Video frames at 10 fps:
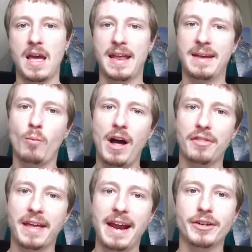And while
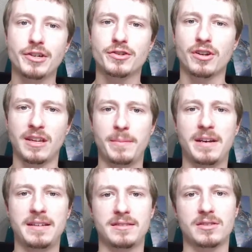the characters are
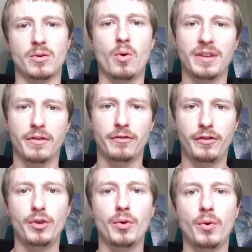limited to only a
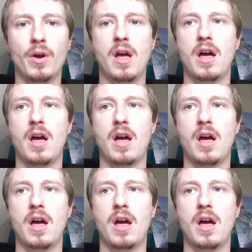few,